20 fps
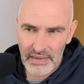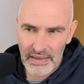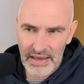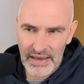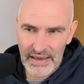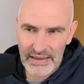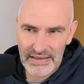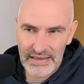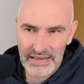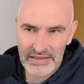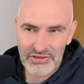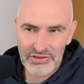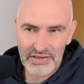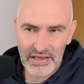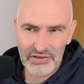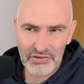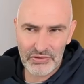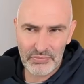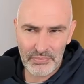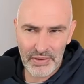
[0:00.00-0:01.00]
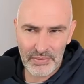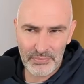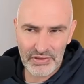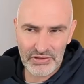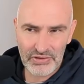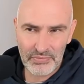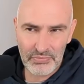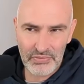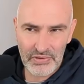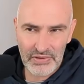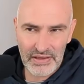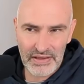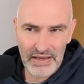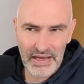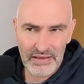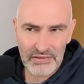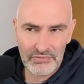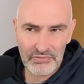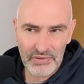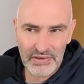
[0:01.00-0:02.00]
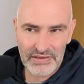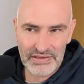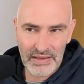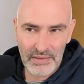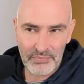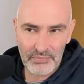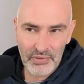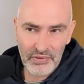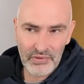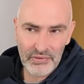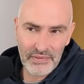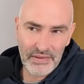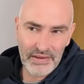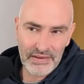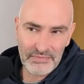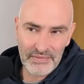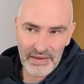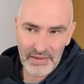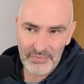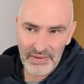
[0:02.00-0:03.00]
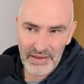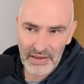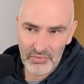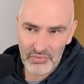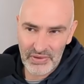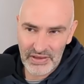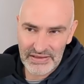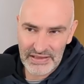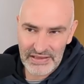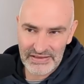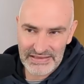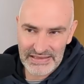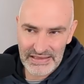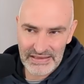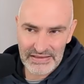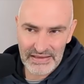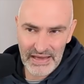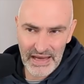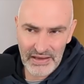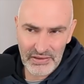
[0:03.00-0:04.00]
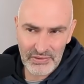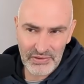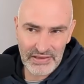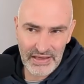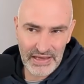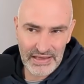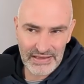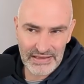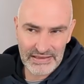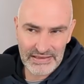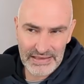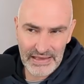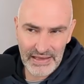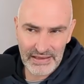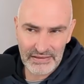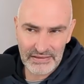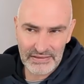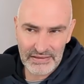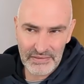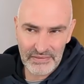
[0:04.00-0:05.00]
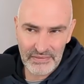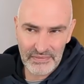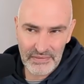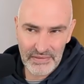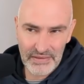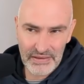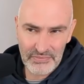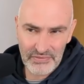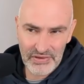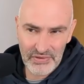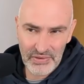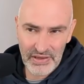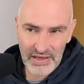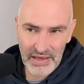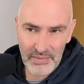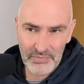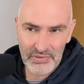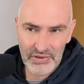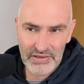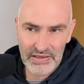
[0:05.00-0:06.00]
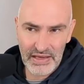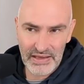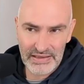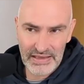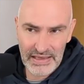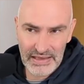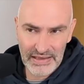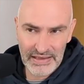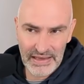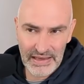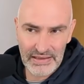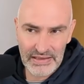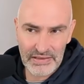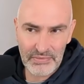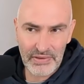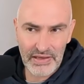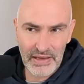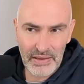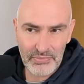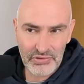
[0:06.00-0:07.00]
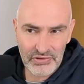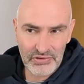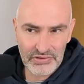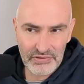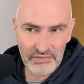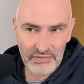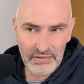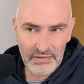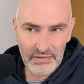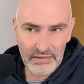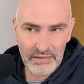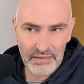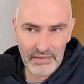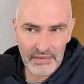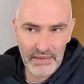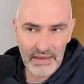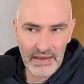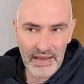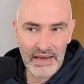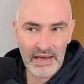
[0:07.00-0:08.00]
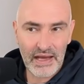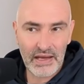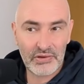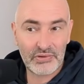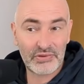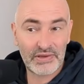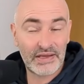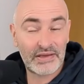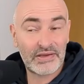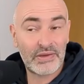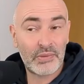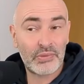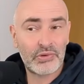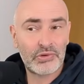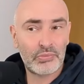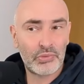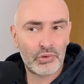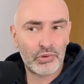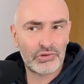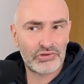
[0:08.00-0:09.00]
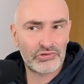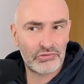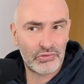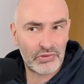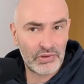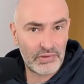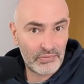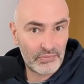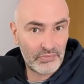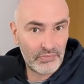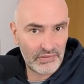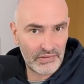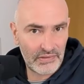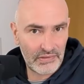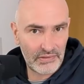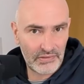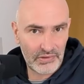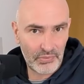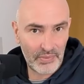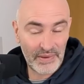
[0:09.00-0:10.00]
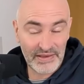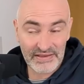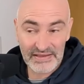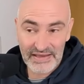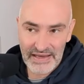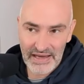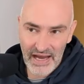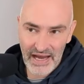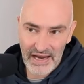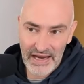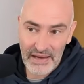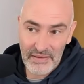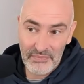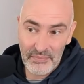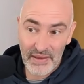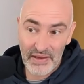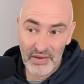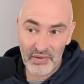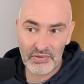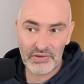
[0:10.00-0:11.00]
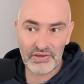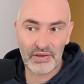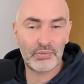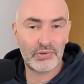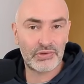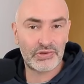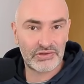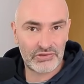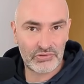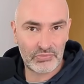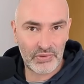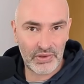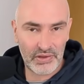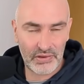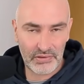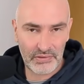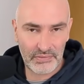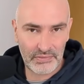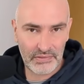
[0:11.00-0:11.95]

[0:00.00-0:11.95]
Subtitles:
And the exchange of my bishop for the knight, for example, if I play queen d6, I could take his knight. If he recaptures, I take again, he recaptures. And I'll create doubled pawns for him. You might say I have my own doubled as well.